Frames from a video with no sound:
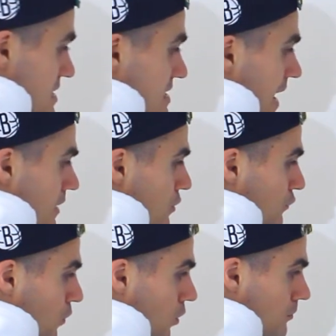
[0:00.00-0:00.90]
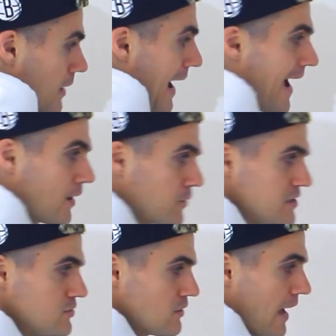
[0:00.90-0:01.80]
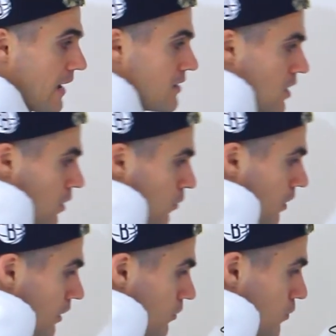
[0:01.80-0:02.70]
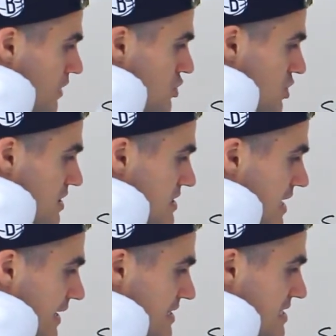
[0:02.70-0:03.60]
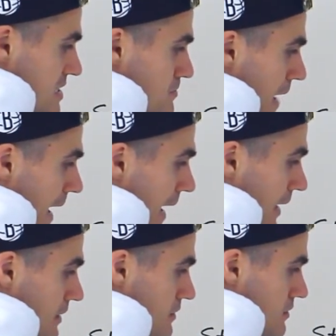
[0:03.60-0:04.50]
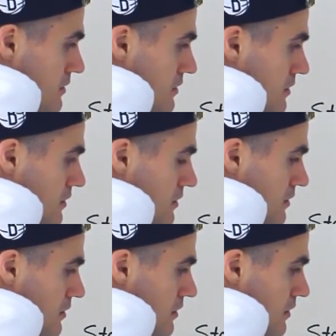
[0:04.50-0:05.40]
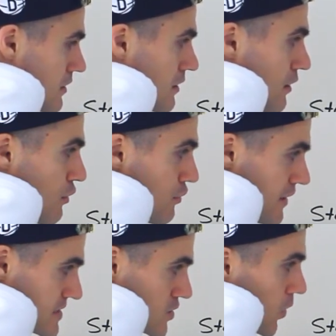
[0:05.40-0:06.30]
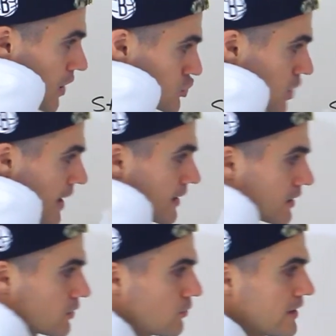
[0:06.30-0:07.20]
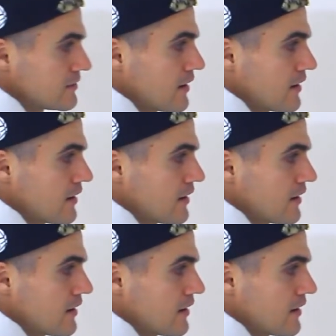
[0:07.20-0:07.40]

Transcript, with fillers: standard form, how do we do that? Well, we just expand this quadratic right